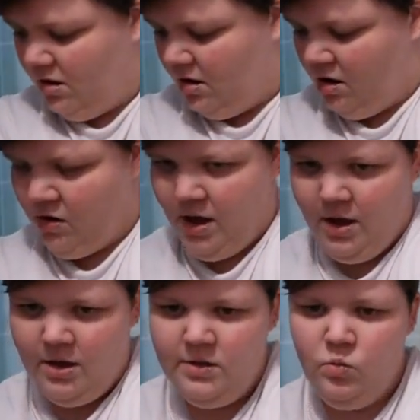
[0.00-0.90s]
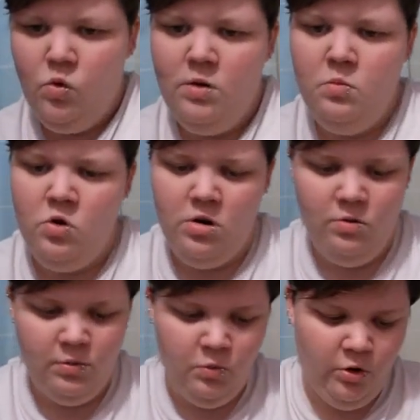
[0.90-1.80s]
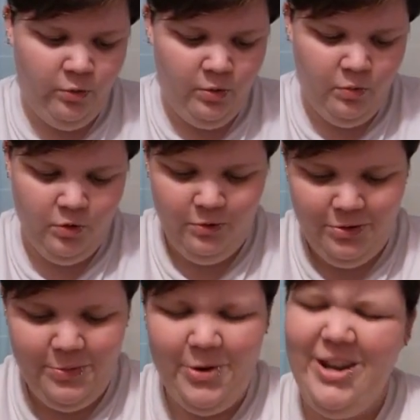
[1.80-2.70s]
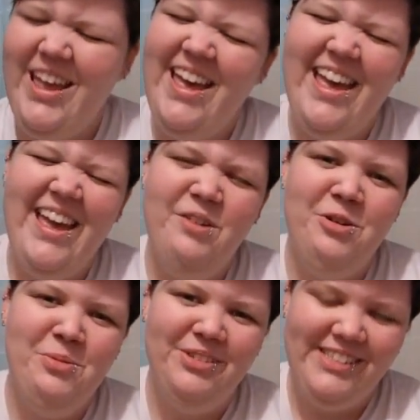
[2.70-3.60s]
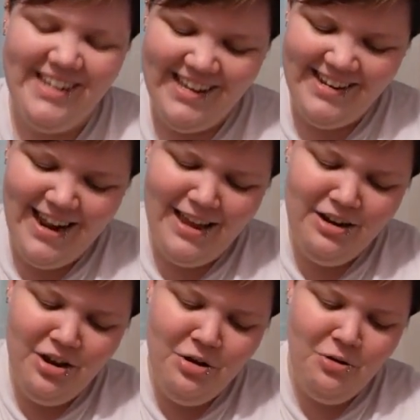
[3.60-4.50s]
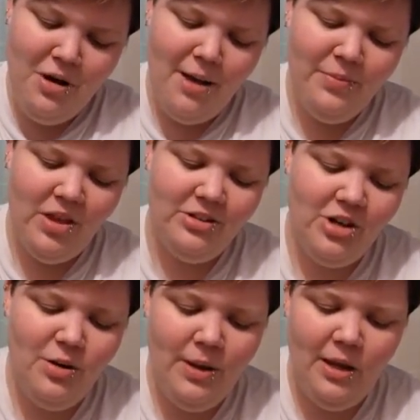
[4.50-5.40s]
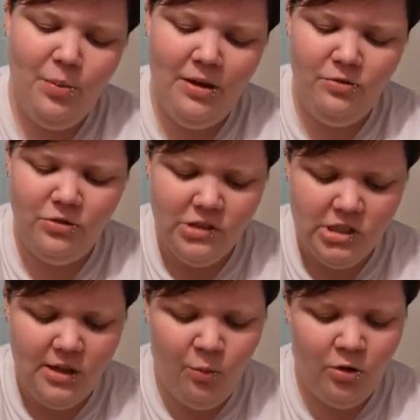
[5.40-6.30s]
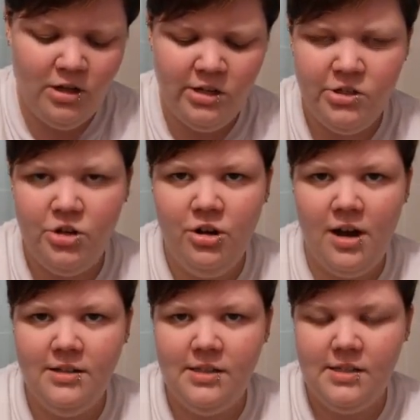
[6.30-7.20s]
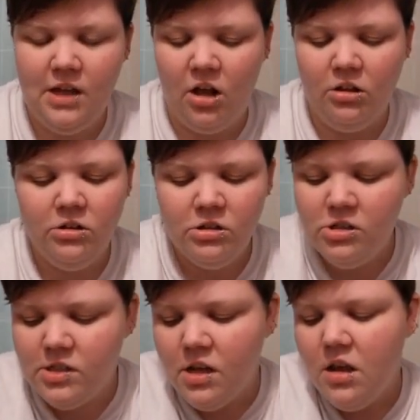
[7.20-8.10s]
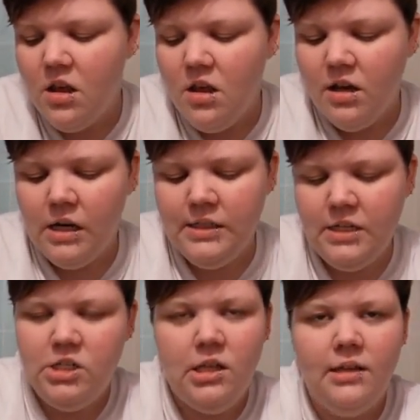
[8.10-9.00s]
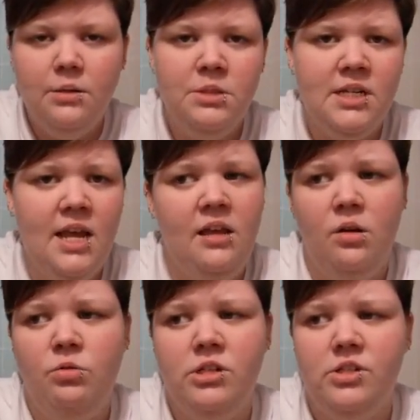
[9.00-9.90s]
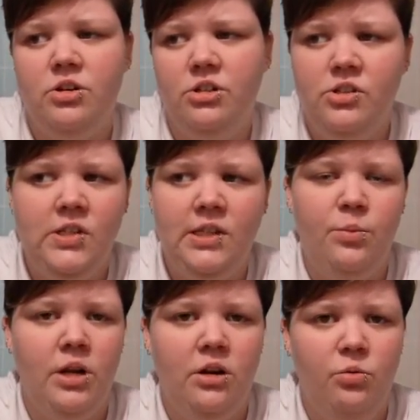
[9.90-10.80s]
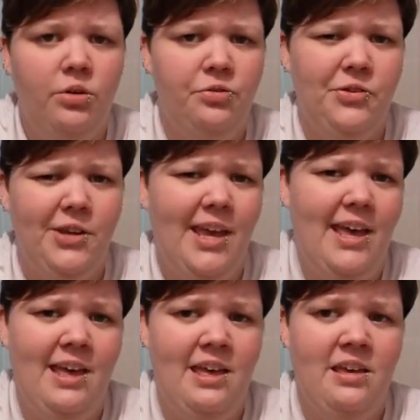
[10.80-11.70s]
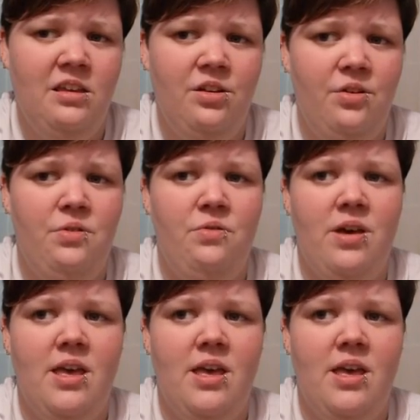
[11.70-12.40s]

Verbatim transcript: Okay, guys, one more, one more, one more, one more. Yay, we're almost done. I know. I'm not trying to make it painful. It's just I wanted to show you guys these colors because I just got them today and I want to start using them and I don't want to forget, you know.